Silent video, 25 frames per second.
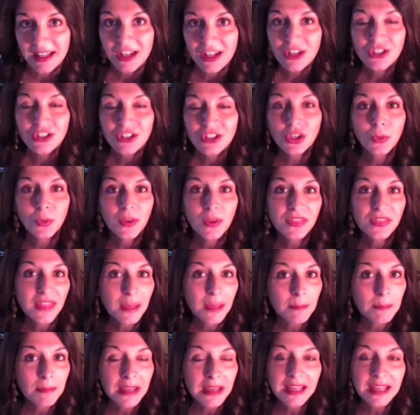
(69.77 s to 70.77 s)
So what that
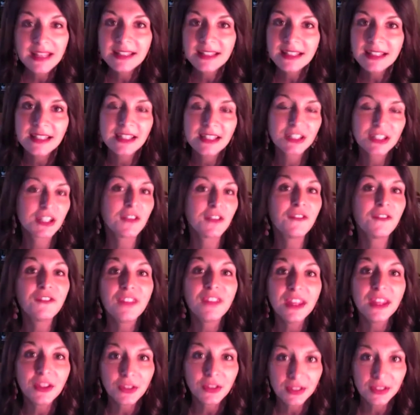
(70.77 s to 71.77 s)
means is it's going to
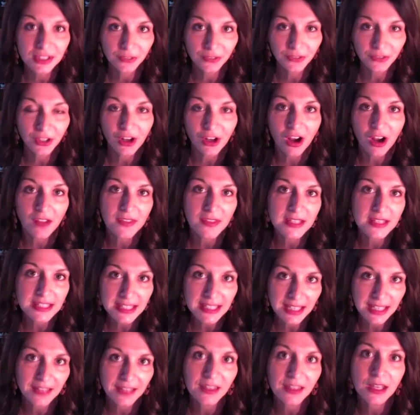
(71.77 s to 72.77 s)
feel different on the
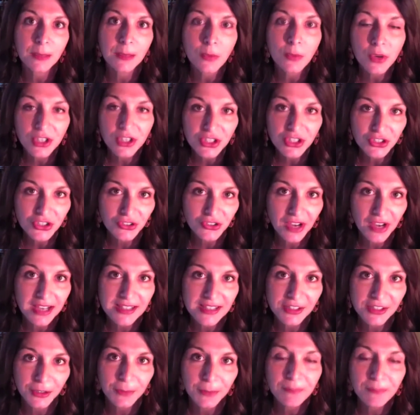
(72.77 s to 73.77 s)
skin than a
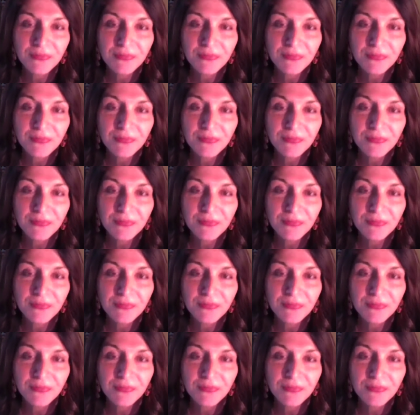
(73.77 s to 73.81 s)
moisturizer.